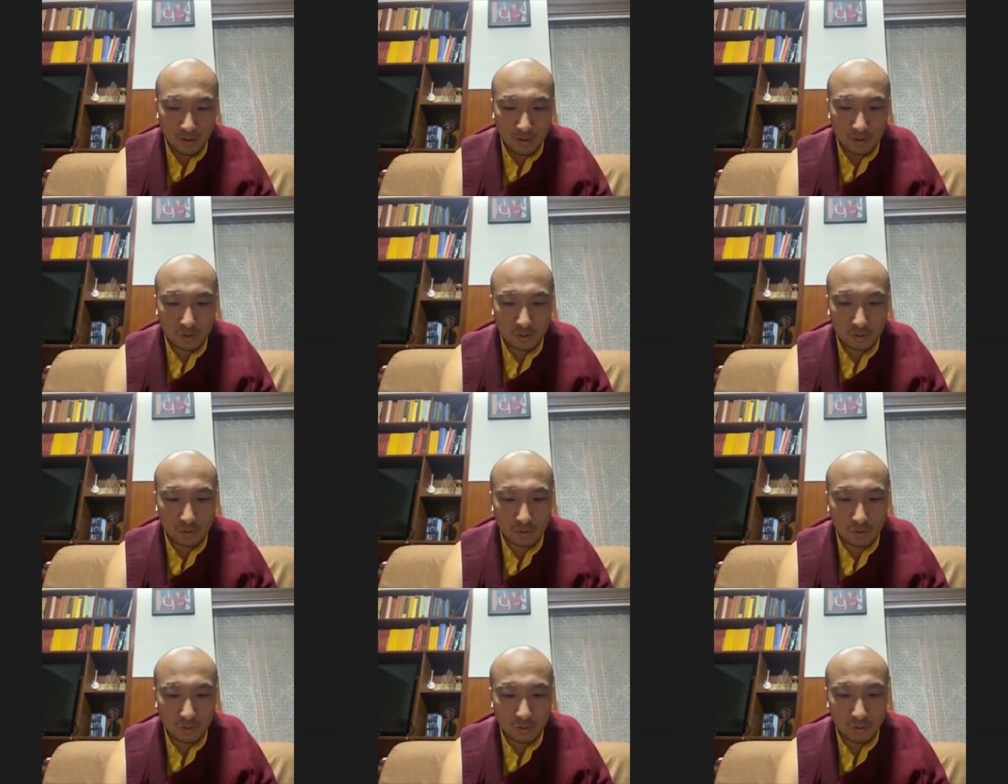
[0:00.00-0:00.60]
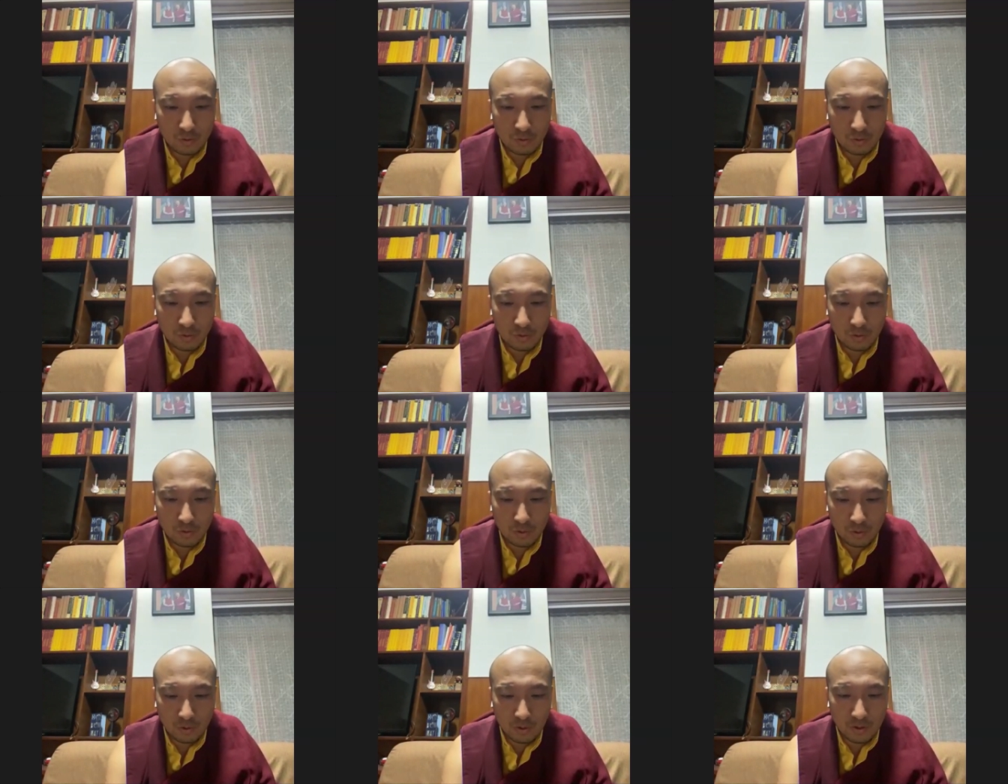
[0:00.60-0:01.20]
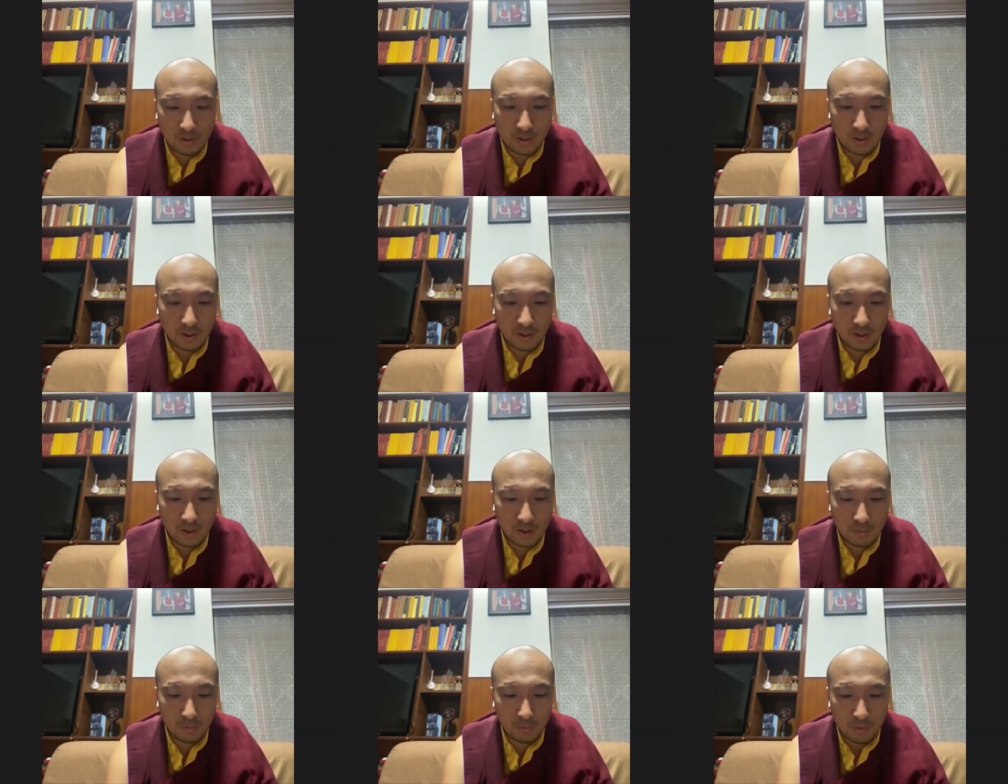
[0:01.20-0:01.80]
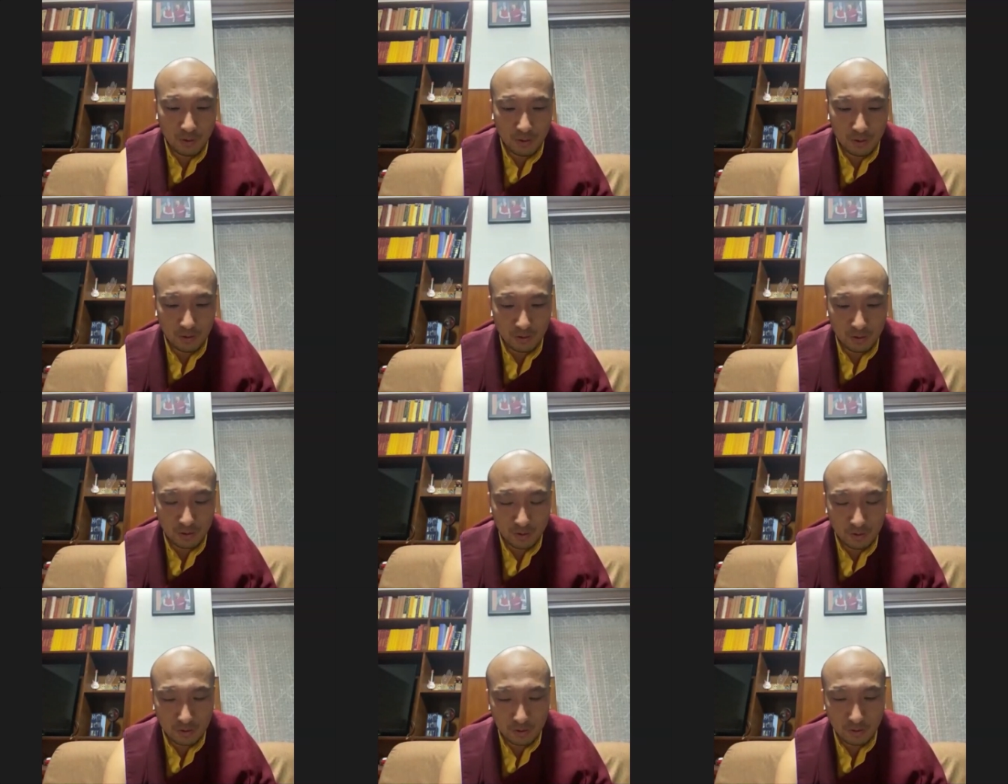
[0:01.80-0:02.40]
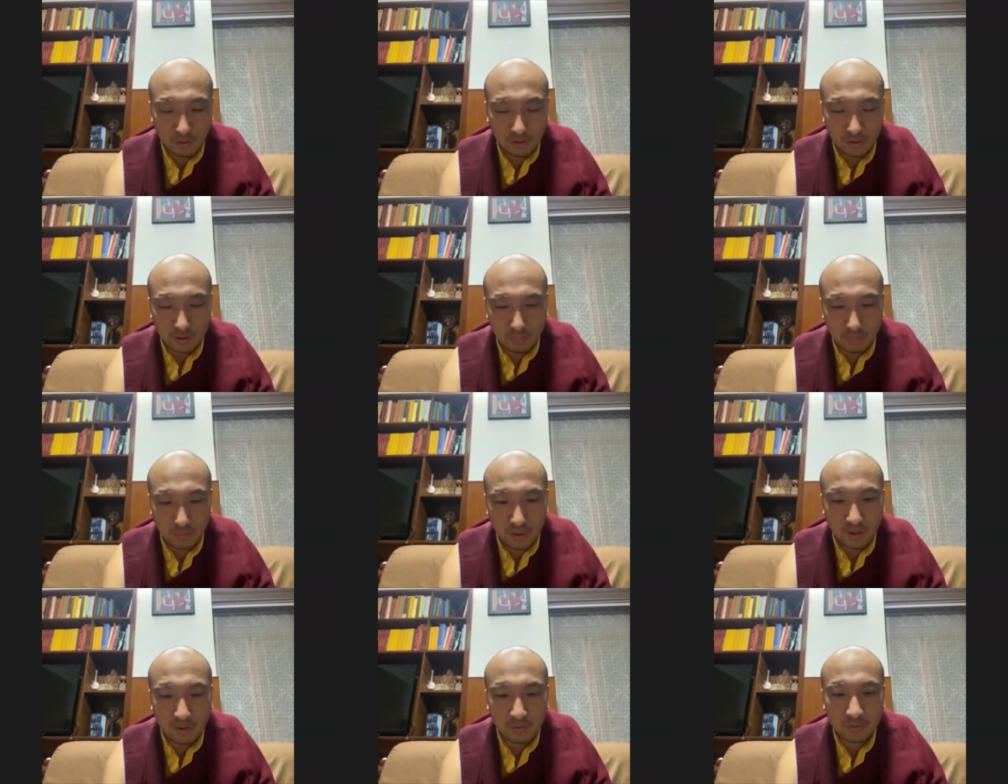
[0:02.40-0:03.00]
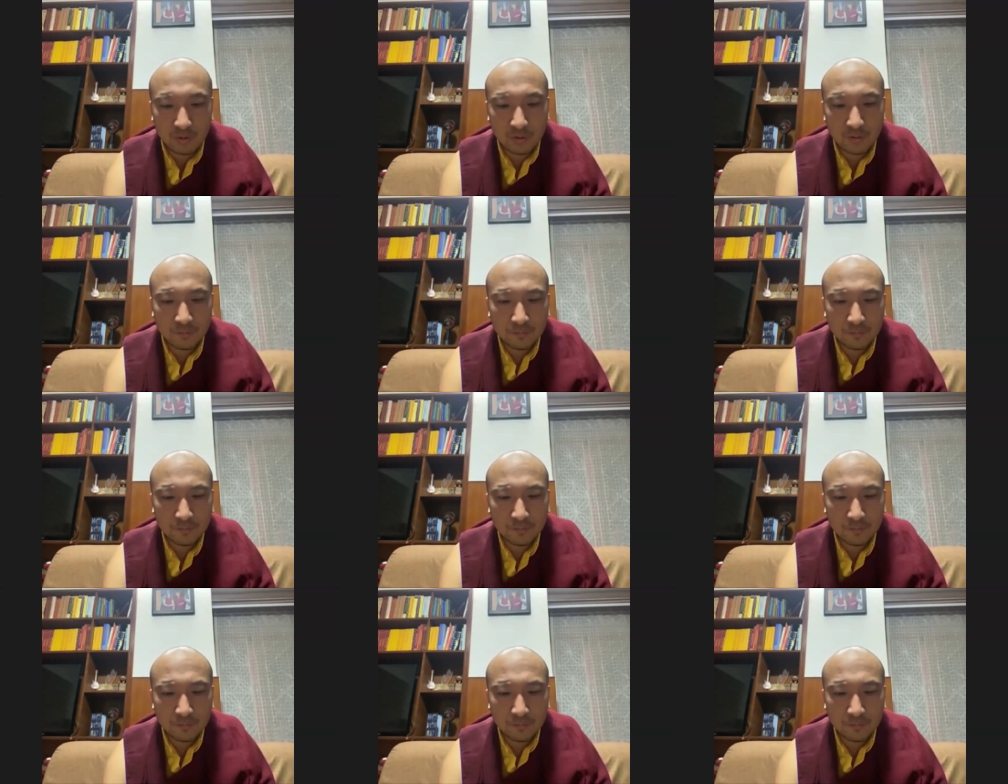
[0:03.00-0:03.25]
So here we just talked about